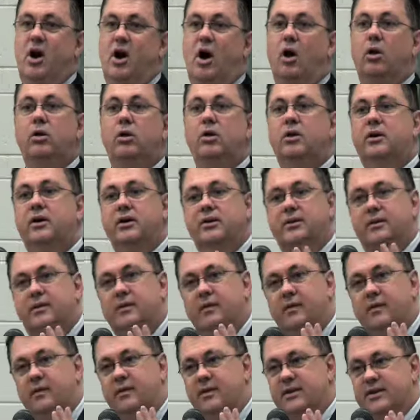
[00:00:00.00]
I'll look at
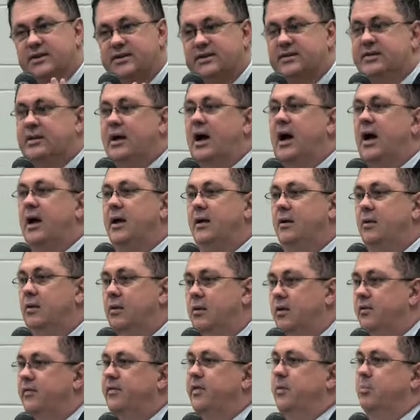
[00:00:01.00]
the
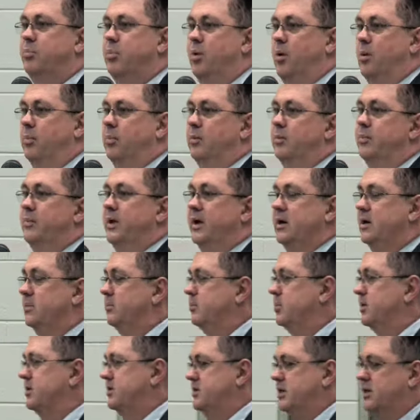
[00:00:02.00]
scale of the problem, and
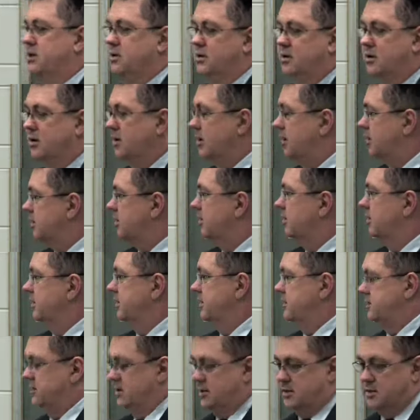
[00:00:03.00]
in particular, like
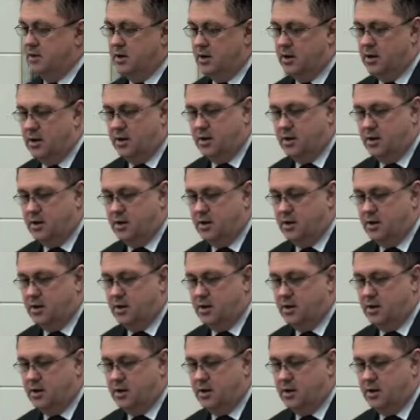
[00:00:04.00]
Colleen did,